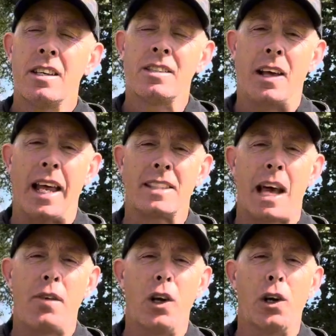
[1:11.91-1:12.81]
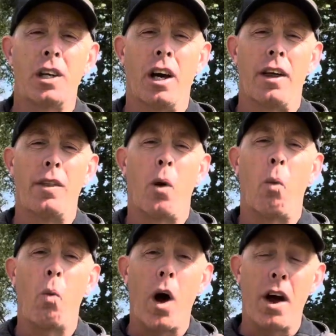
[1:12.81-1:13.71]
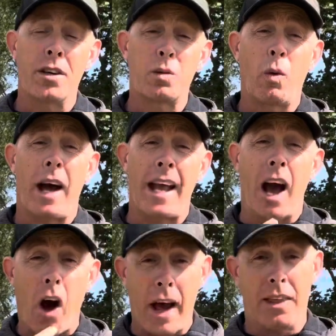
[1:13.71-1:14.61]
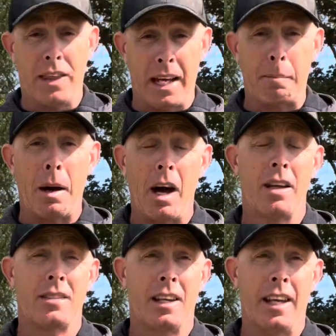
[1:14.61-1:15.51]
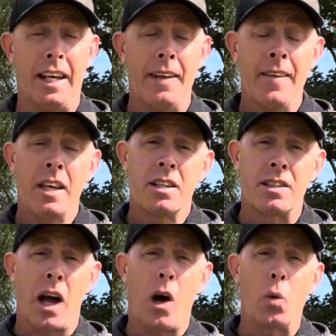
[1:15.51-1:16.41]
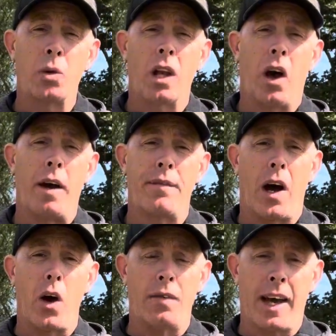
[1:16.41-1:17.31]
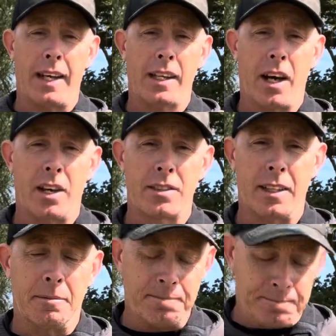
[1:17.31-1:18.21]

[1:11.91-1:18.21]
So let's have a look at the worst way, I think personally, to hold the line for overhead casting.